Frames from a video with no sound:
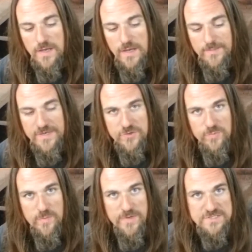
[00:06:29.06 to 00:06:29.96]
I'm going to do
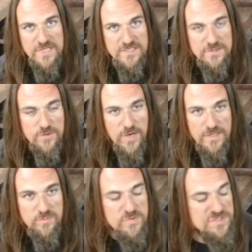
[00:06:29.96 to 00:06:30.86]
my best not to
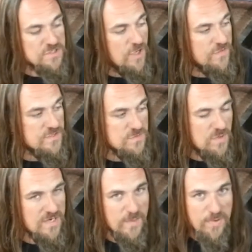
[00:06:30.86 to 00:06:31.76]
crank the music on this
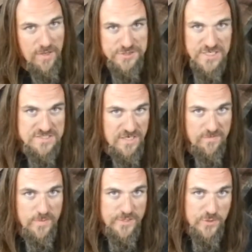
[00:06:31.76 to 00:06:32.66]
one. I apologize to
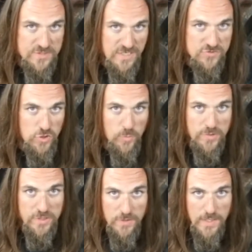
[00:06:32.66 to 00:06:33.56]
everybody who's had trouble
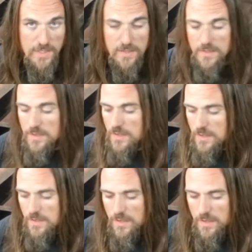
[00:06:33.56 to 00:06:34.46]
hearing.
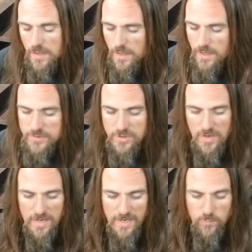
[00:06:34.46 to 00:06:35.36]

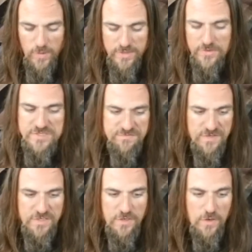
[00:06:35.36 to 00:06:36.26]
I render this
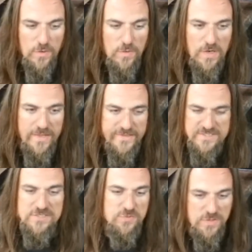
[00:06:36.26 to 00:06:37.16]
video, I
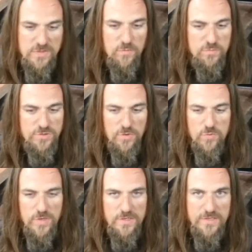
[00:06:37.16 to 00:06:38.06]
listen to it,
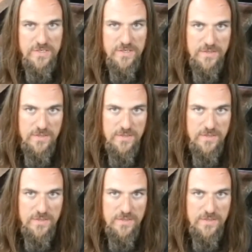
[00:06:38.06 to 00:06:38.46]
quickly,